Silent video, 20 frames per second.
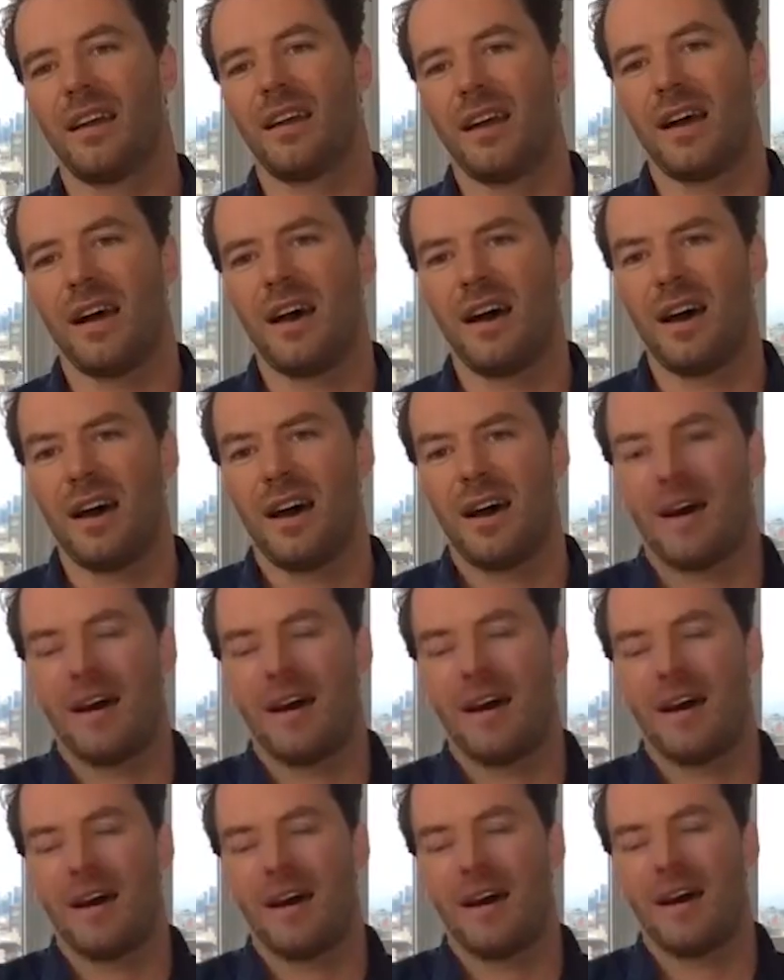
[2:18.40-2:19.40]

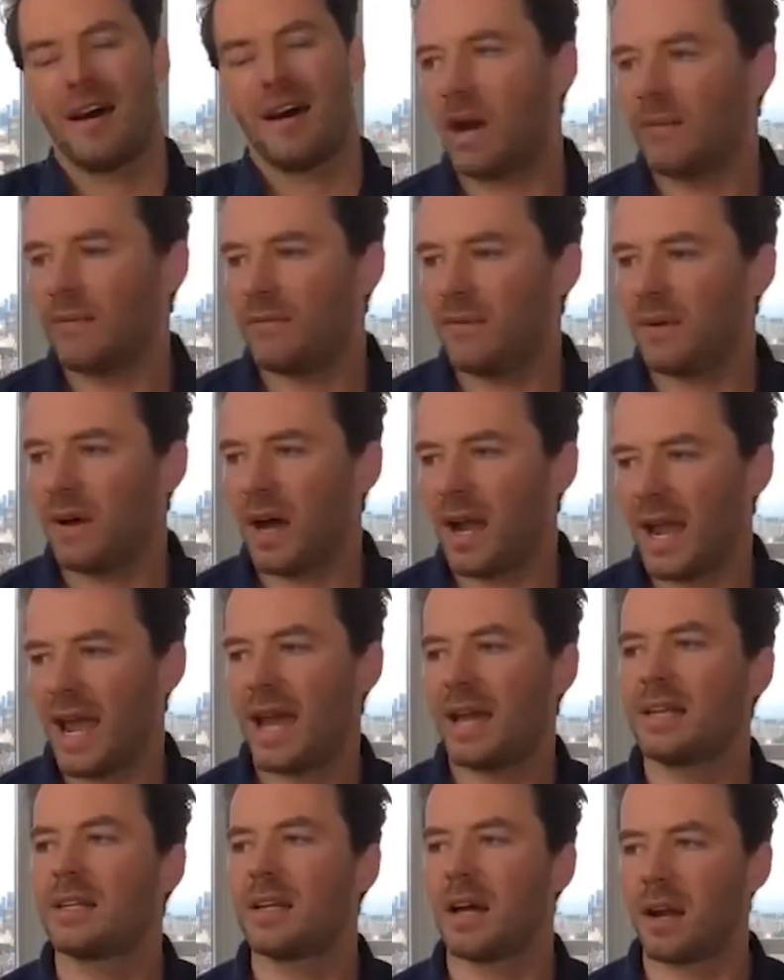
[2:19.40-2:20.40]
I
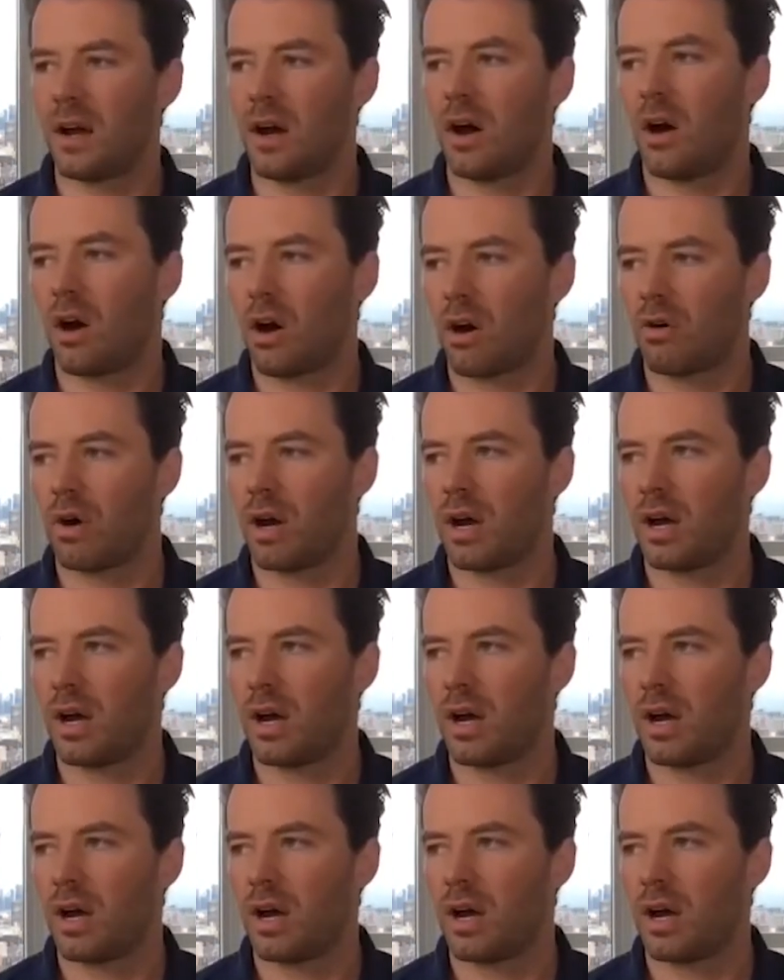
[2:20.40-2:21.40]
had done a
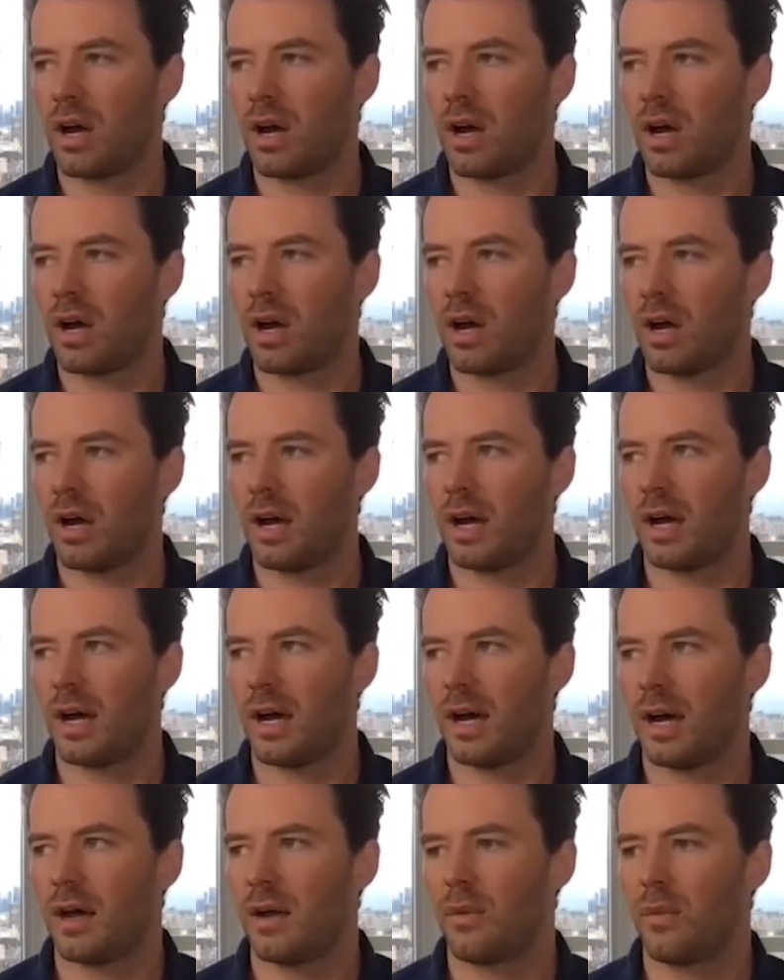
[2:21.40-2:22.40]
horror
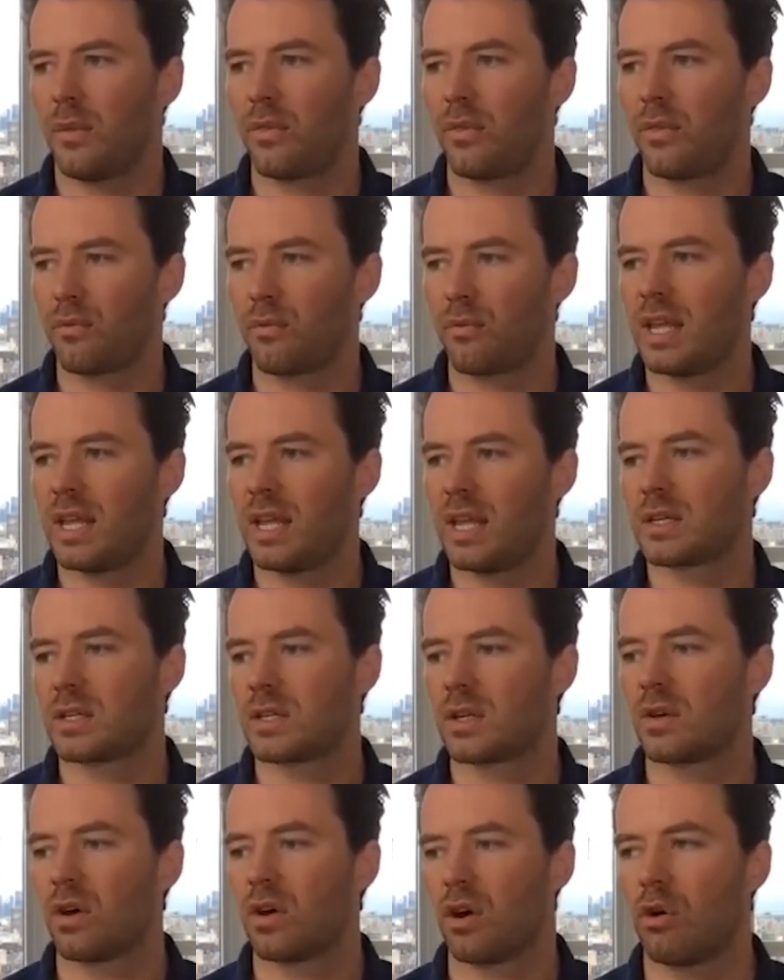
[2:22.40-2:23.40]
3
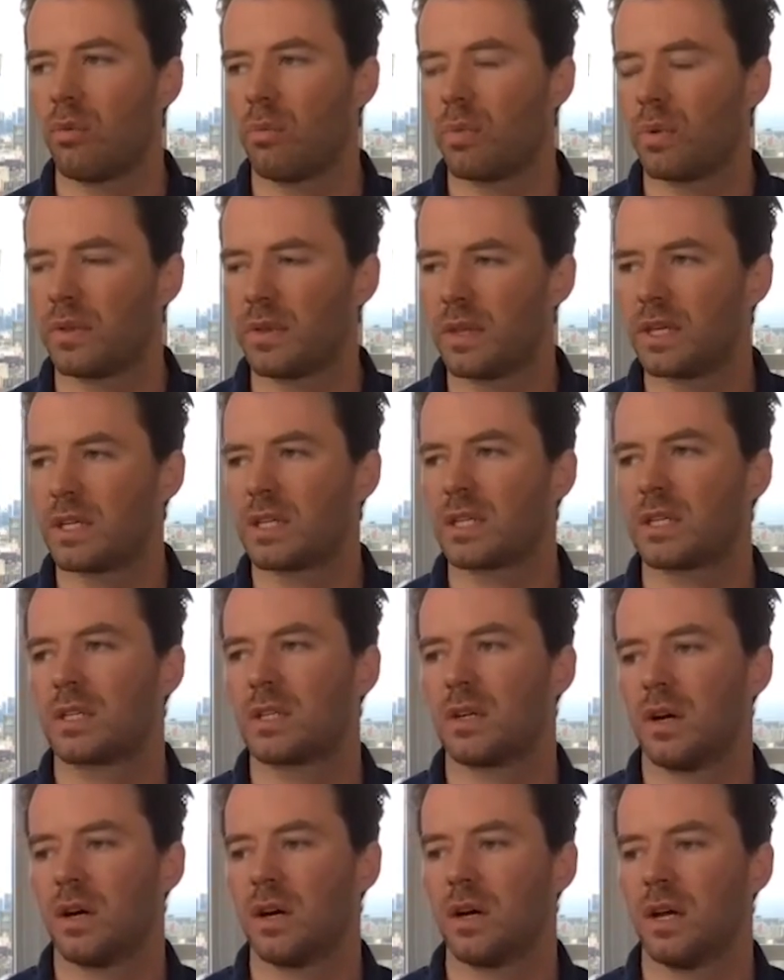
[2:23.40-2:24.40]
years ago, but
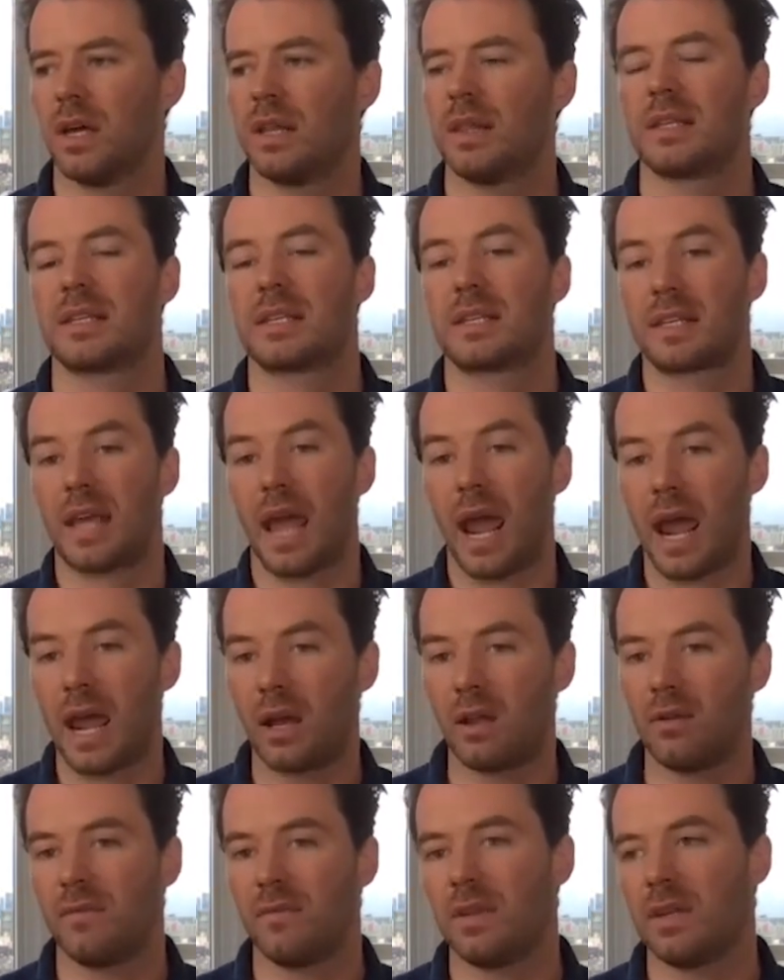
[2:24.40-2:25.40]
this and the
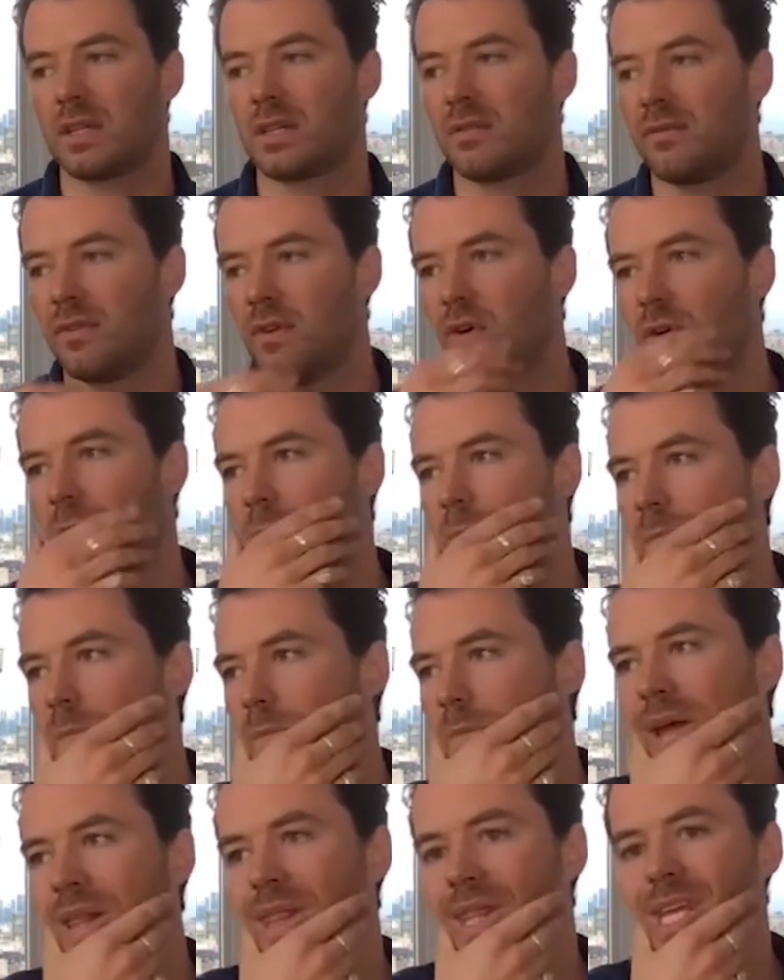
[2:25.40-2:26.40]
scale of this film
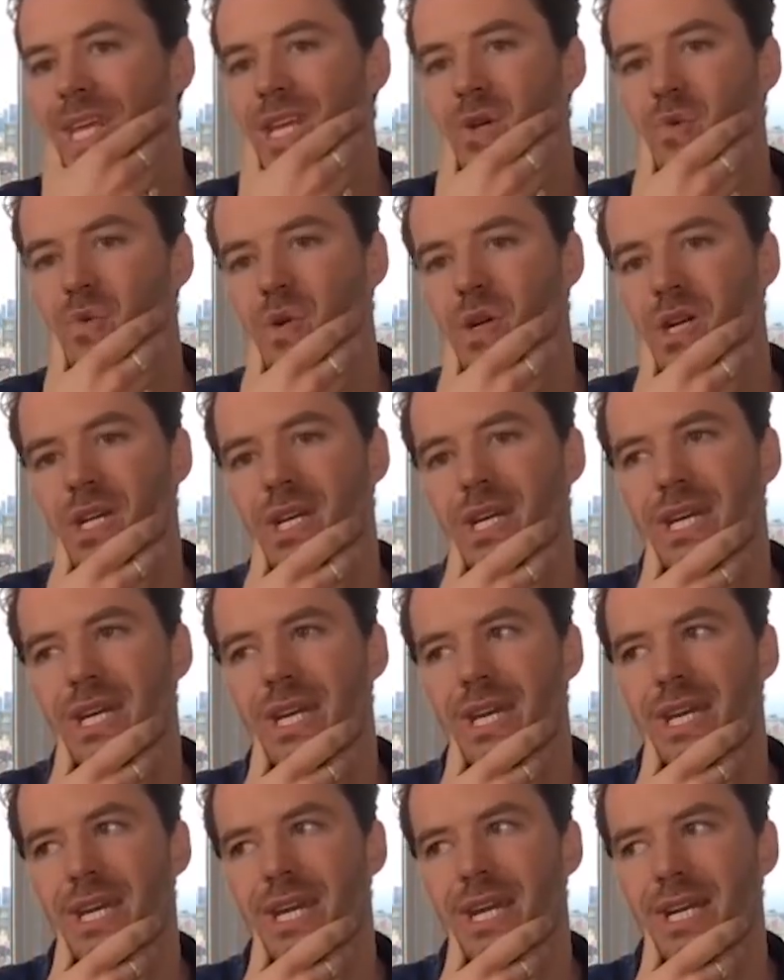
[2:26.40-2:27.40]
meant that you
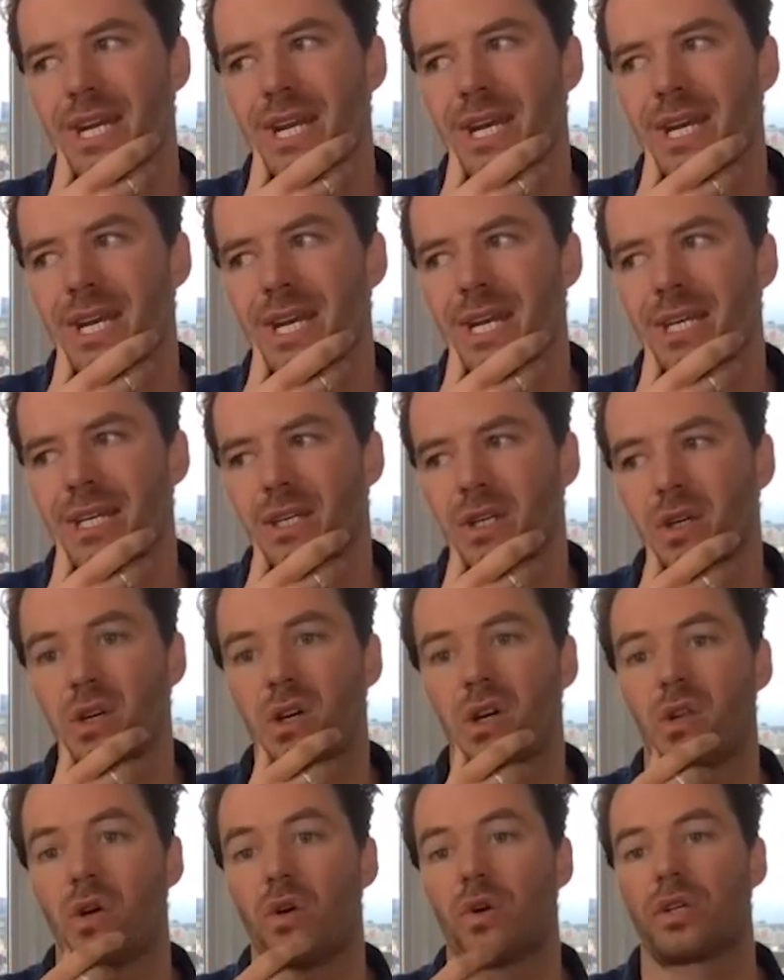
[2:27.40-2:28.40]
really, it took a
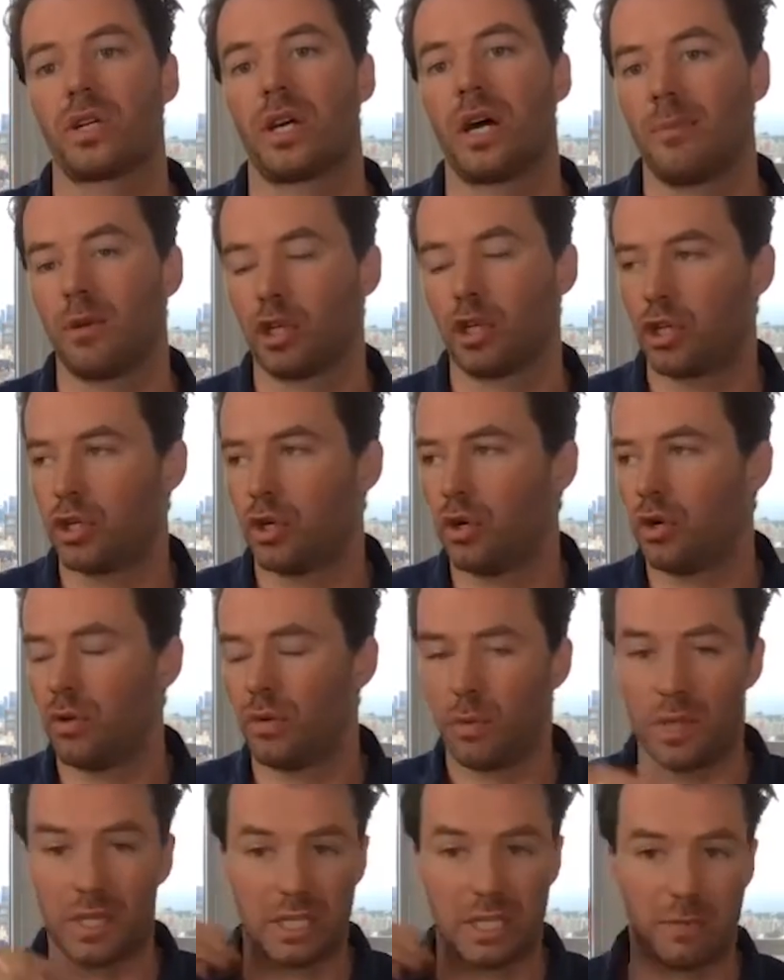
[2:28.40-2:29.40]
long time to shoot,
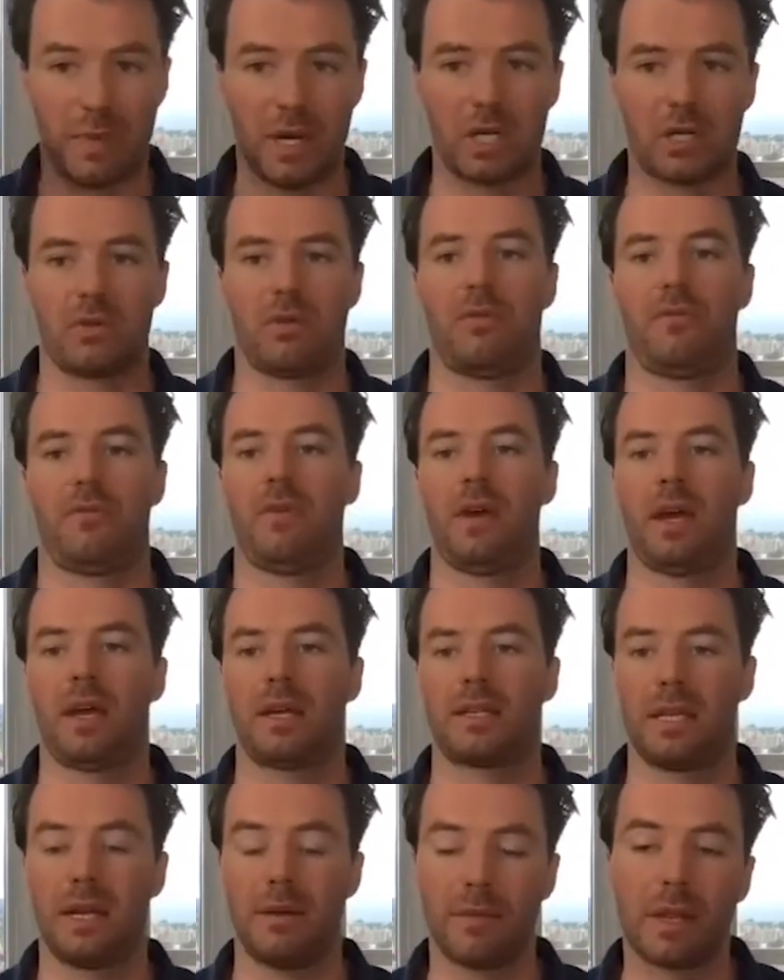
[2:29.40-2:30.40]
and with the special
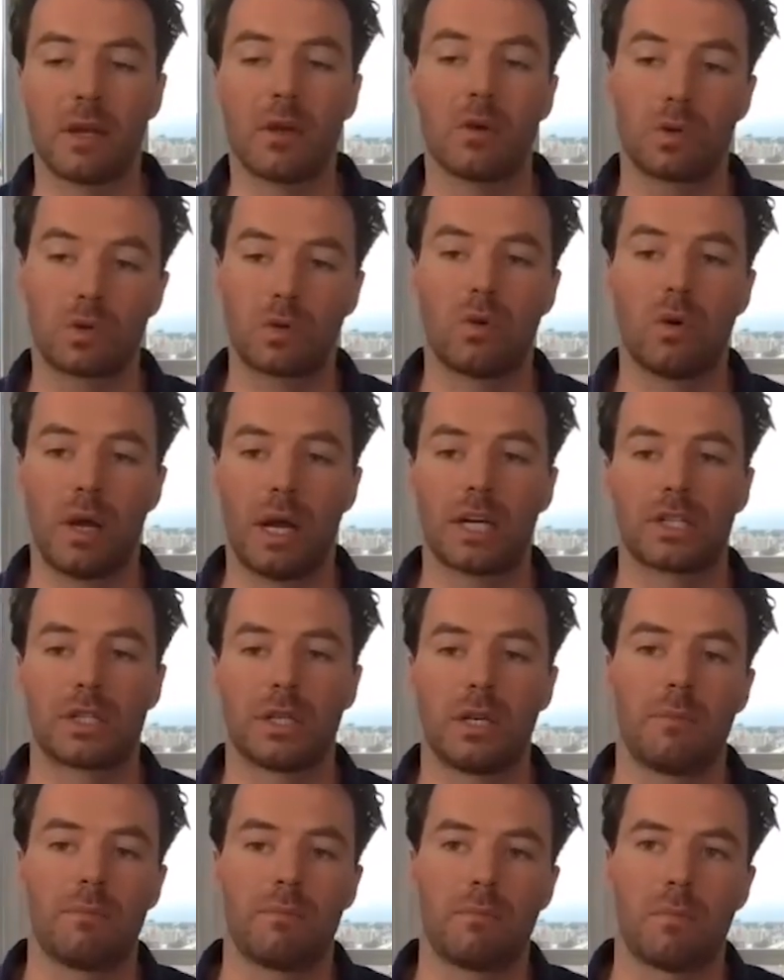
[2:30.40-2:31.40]
effects and everything, was actually